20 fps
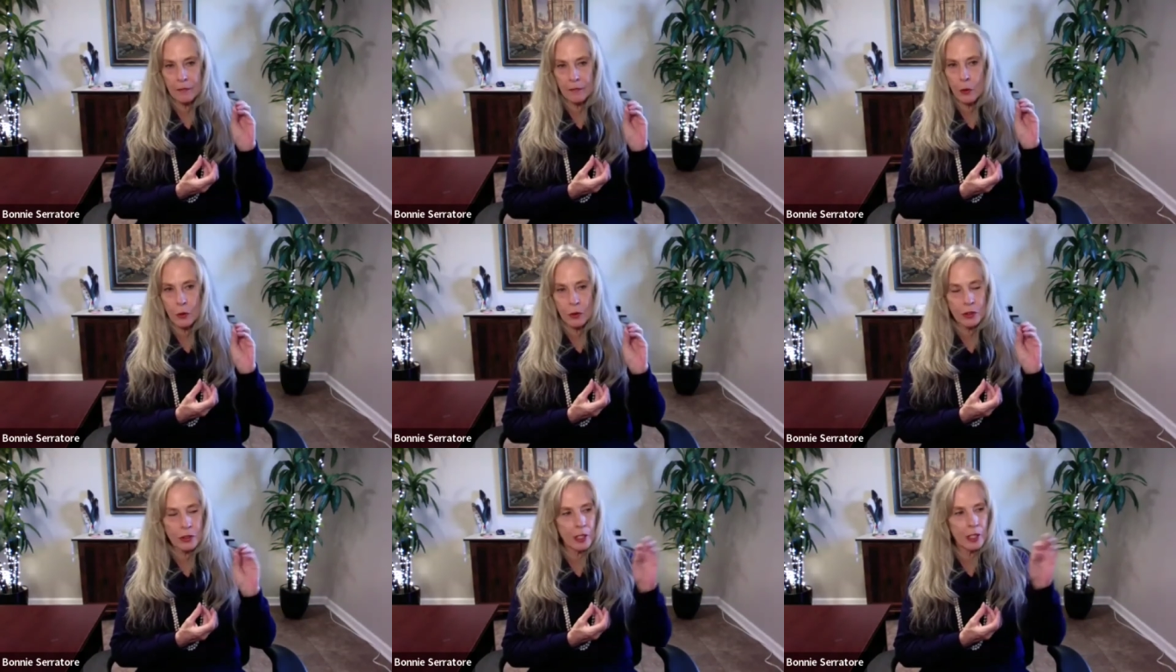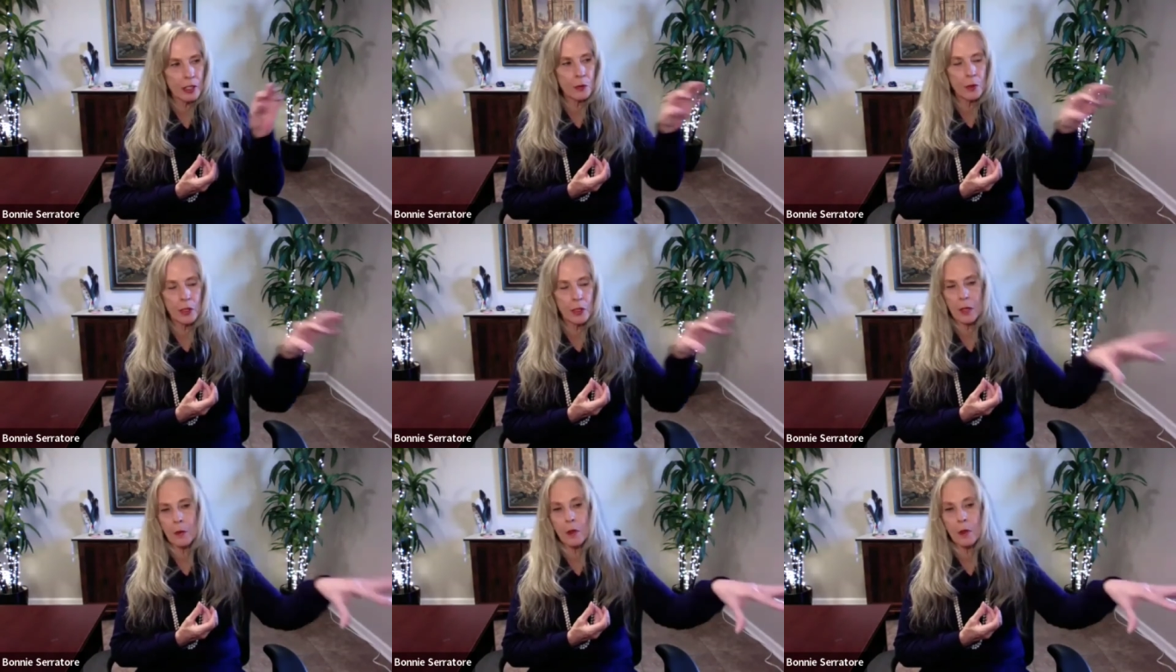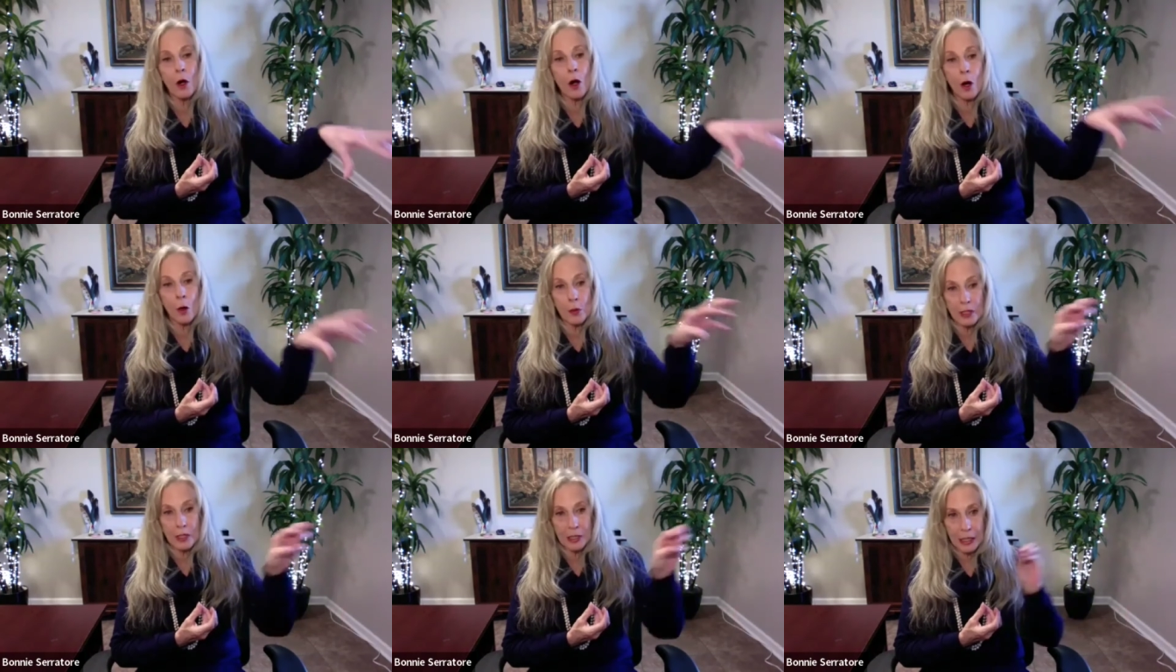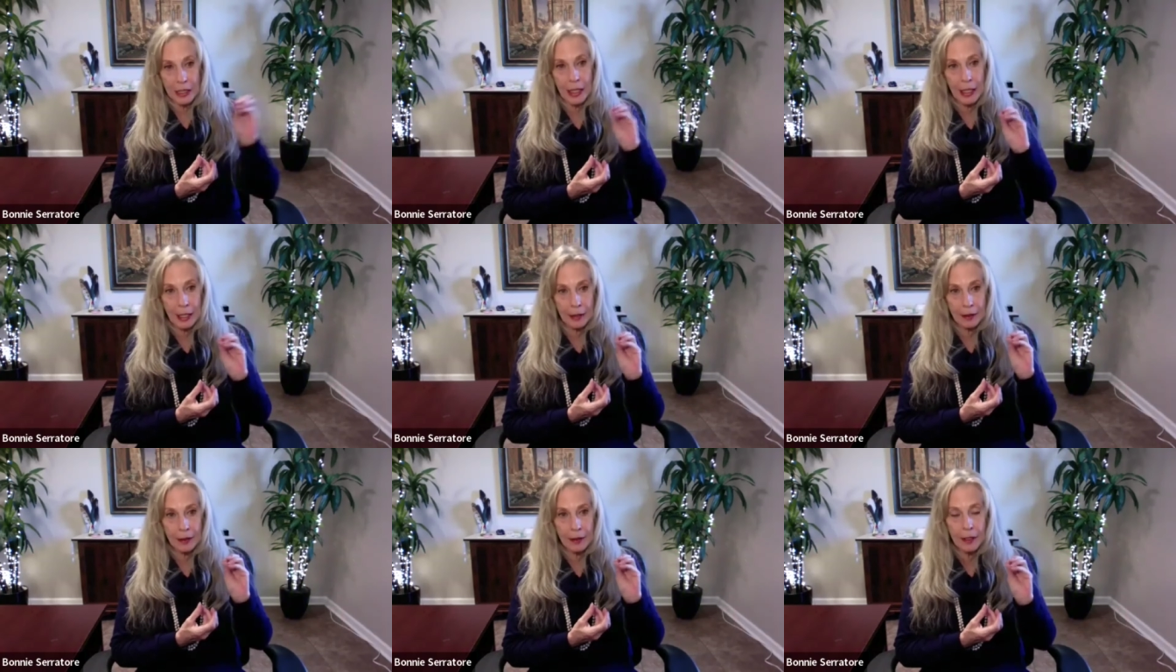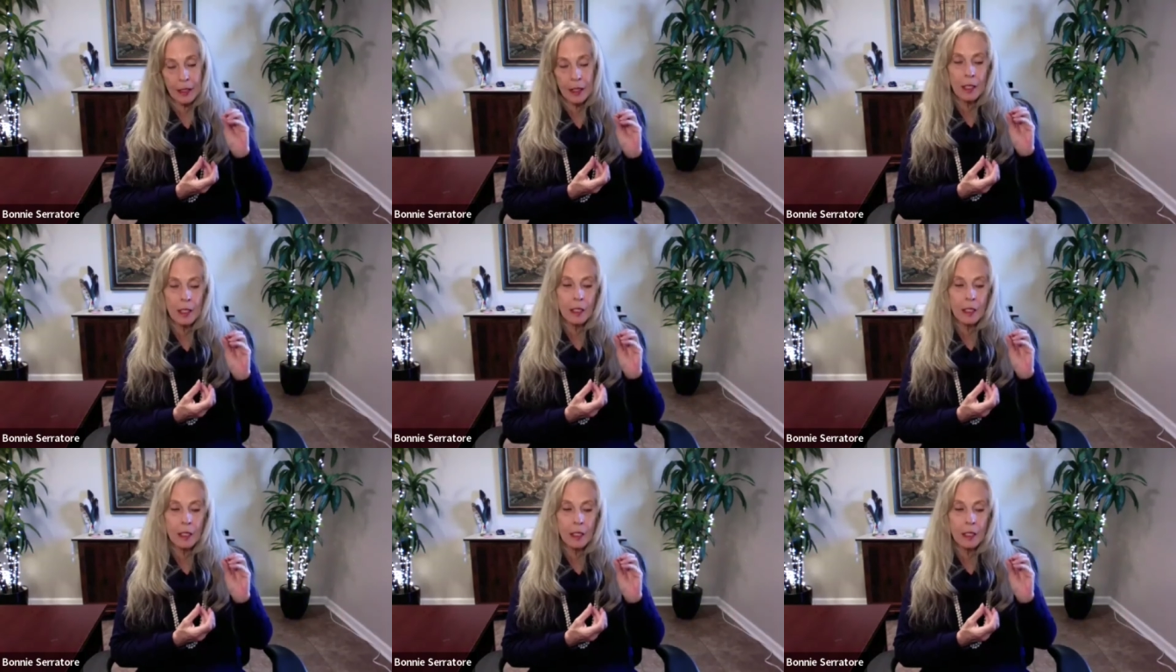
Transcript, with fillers: And of course, that's what I will always get.